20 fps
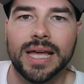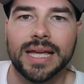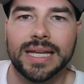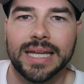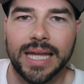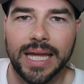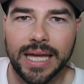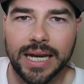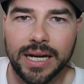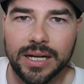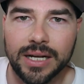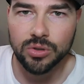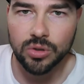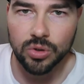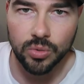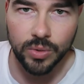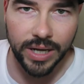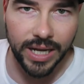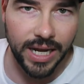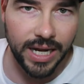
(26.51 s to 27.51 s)
Can a
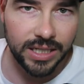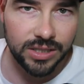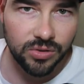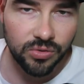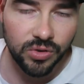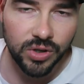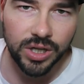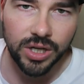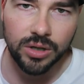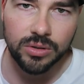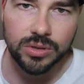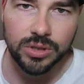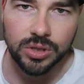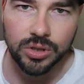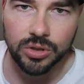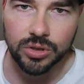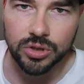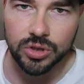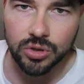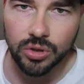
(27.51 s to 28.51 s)
reacts video to
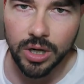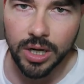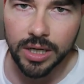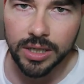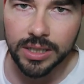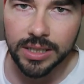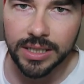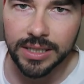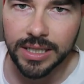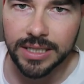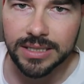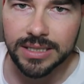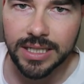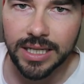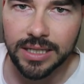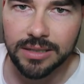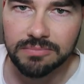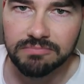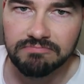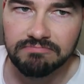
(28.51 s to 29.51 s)
your truck? And they
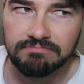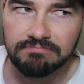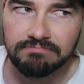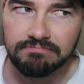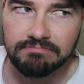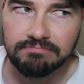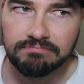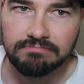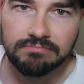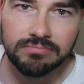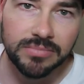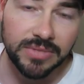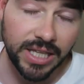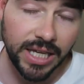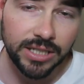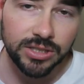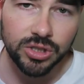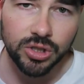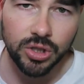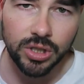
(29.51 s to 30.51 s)
said,
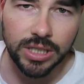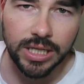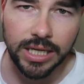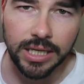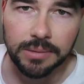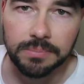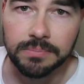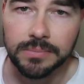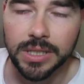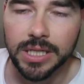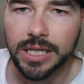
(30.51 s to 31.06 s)
yeah, sure you can.